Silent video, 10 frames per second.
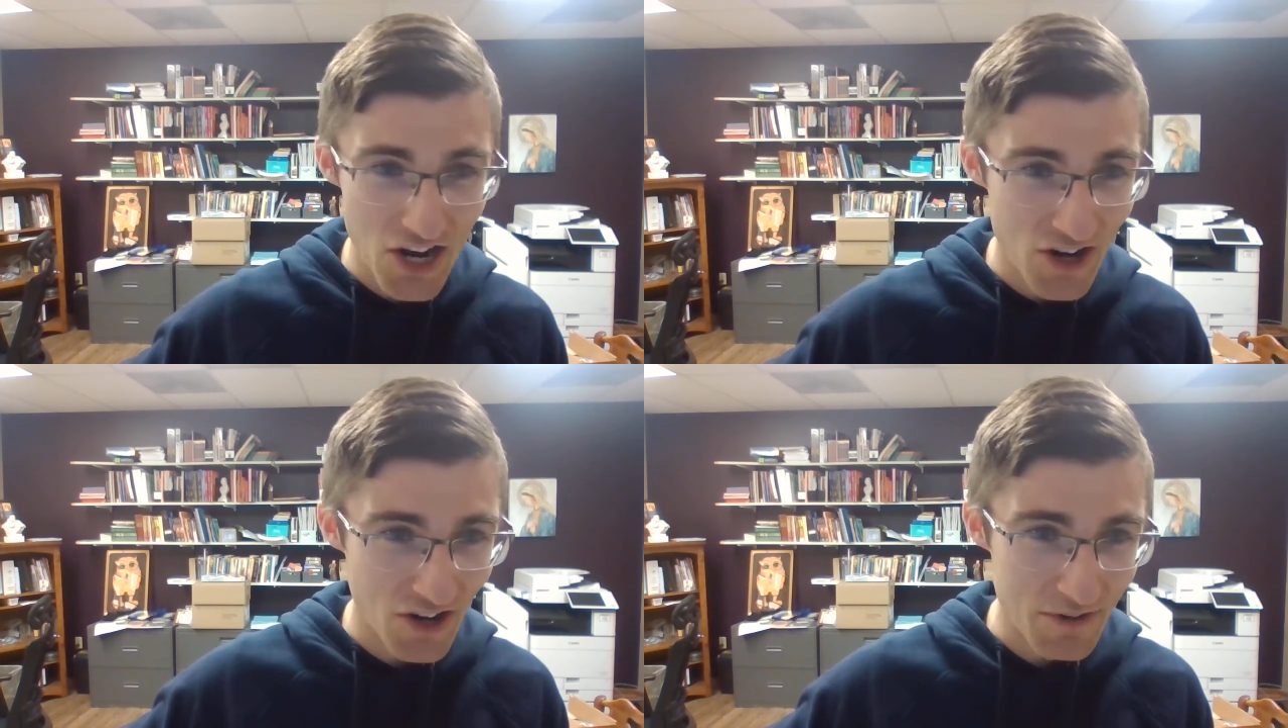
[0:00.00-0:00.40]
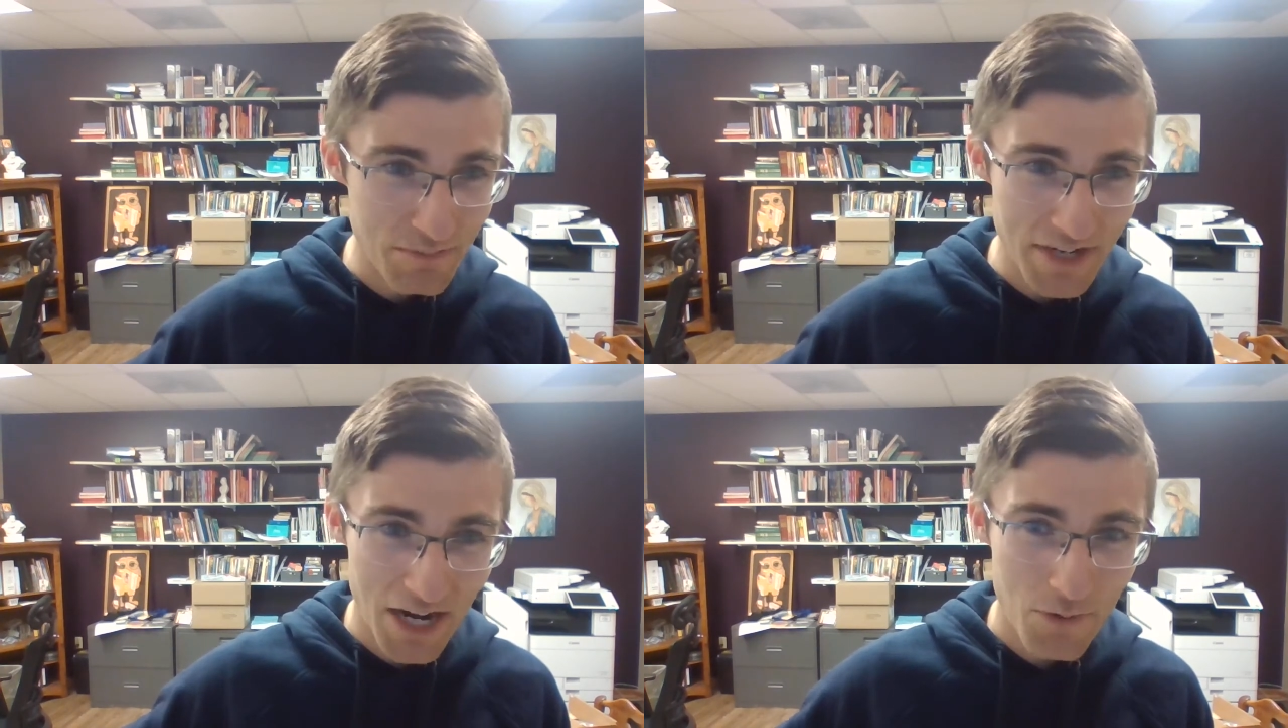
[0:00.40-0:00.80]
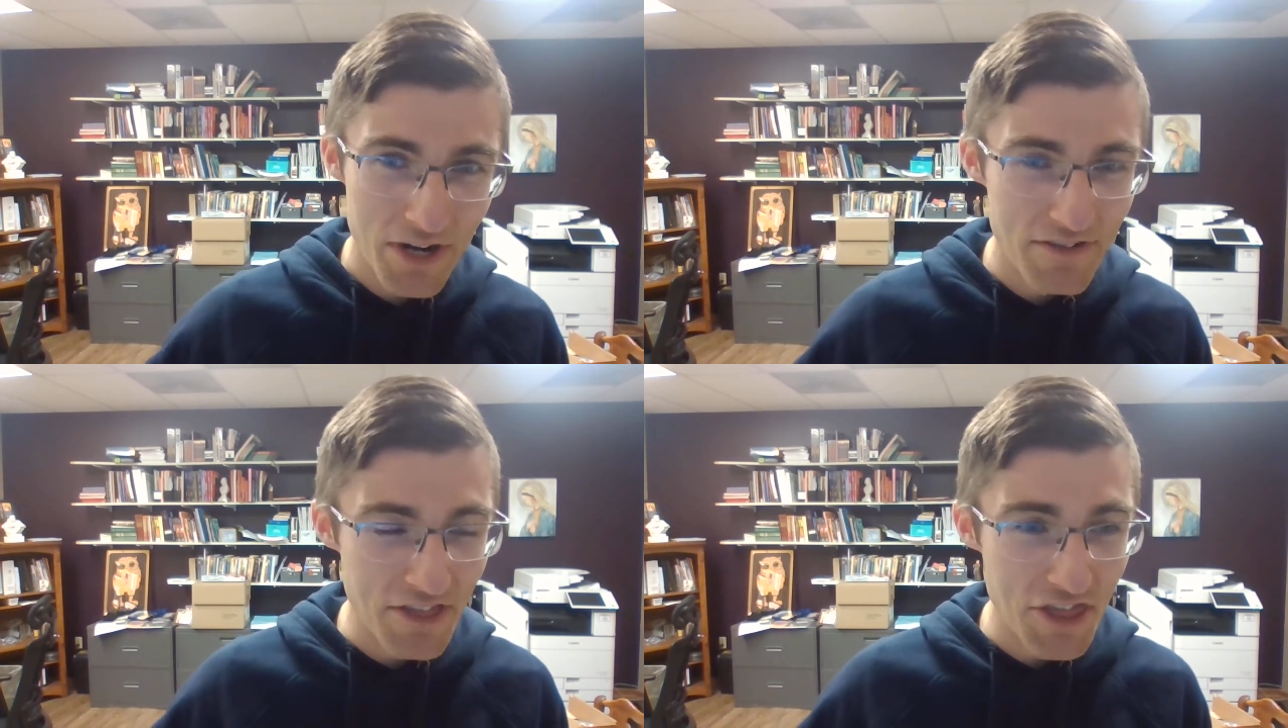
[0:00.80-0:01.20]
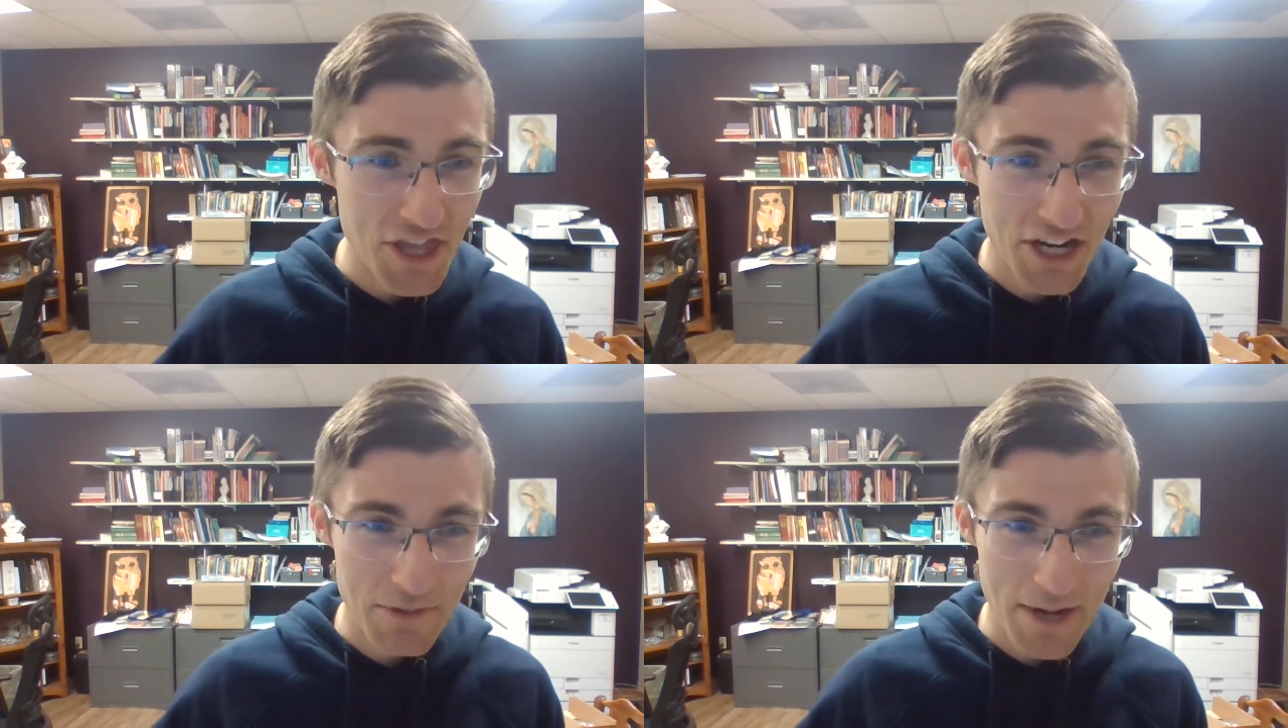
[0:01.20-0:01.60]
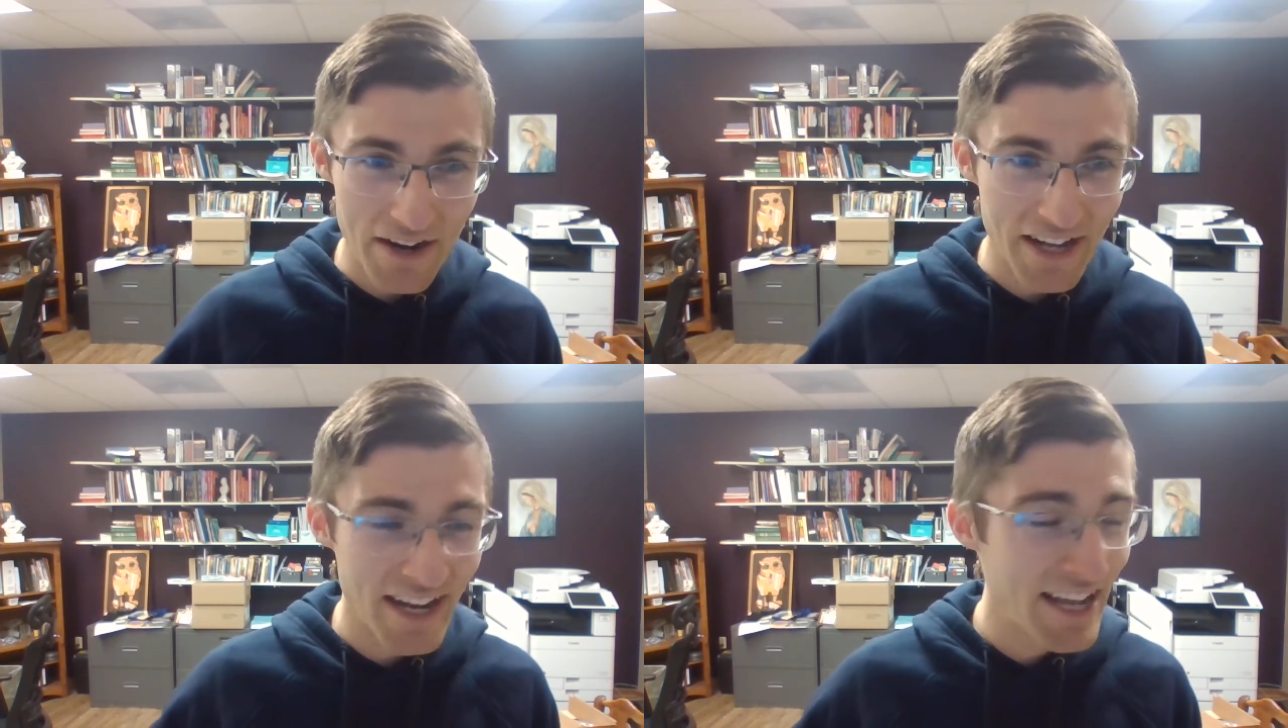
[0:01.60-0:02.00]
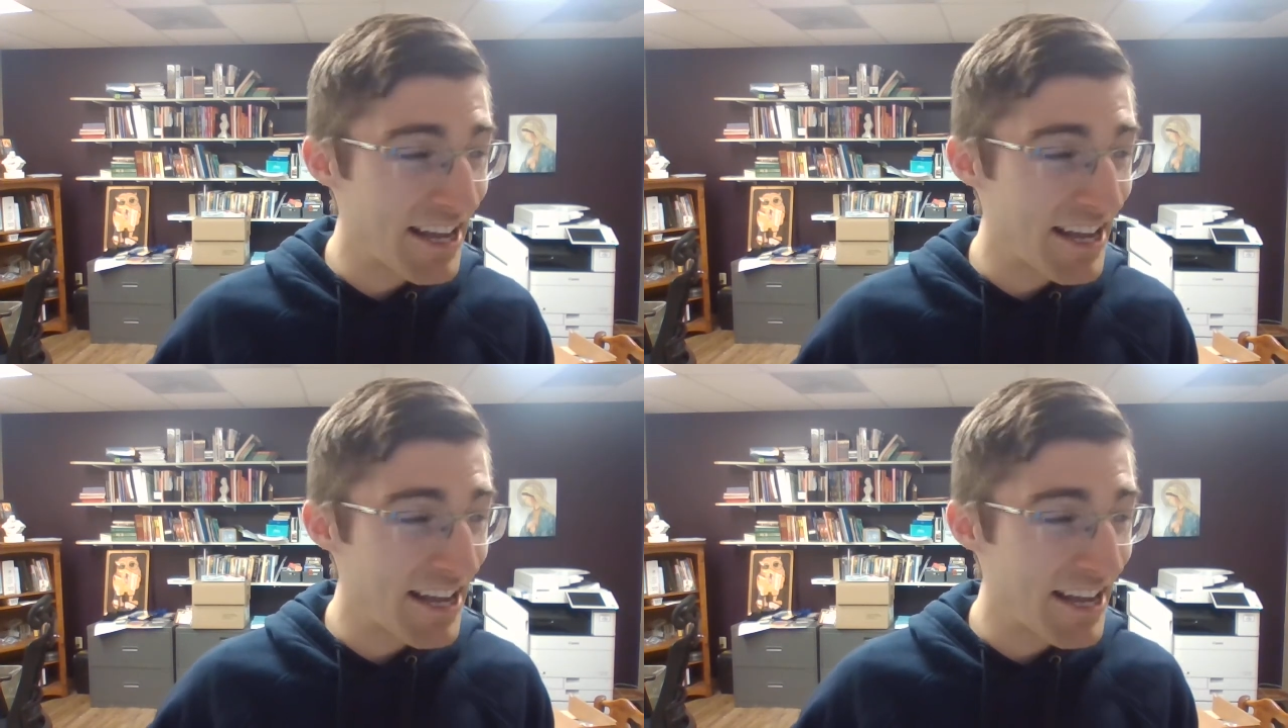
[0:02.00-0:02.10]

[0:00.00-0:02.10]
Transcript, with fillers: heartbeat. I wouldn't even think about it.